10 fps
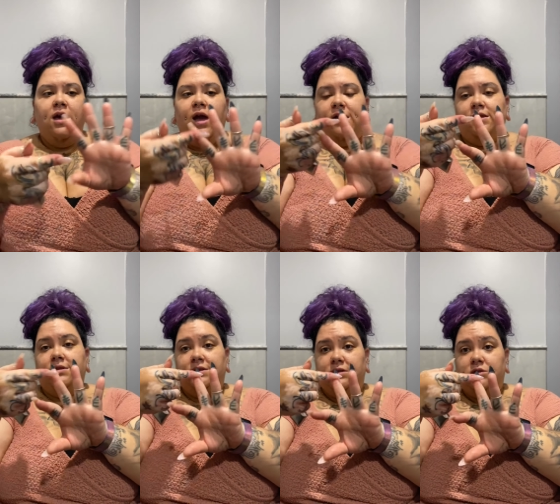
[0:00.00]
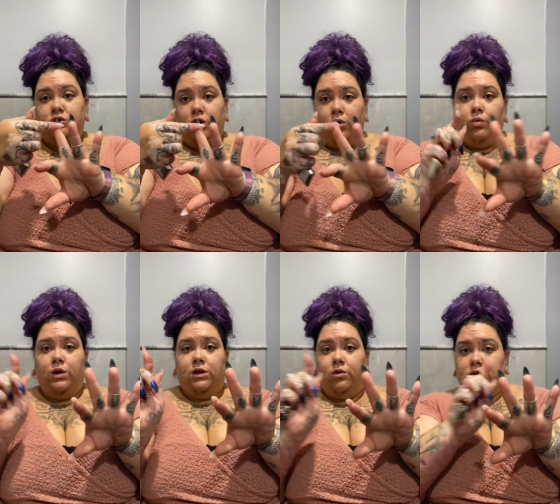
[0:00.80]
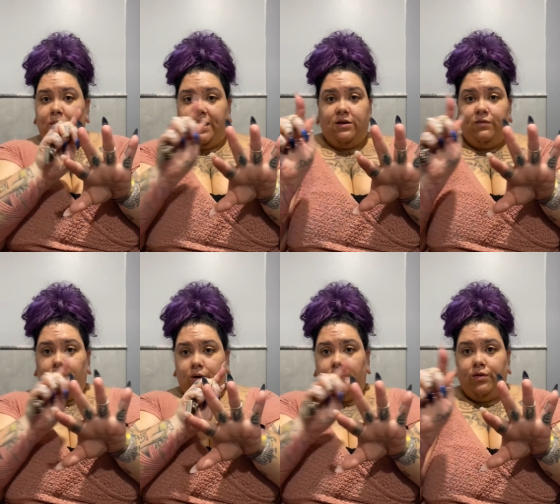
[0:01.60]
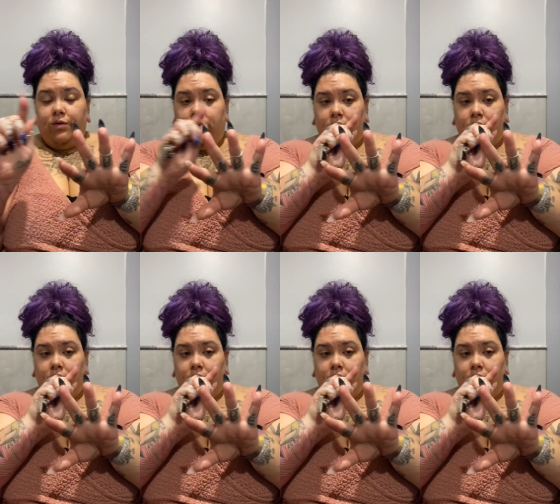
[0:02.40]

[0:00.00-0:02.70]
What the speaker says: And then this is no, and it goes back and forth.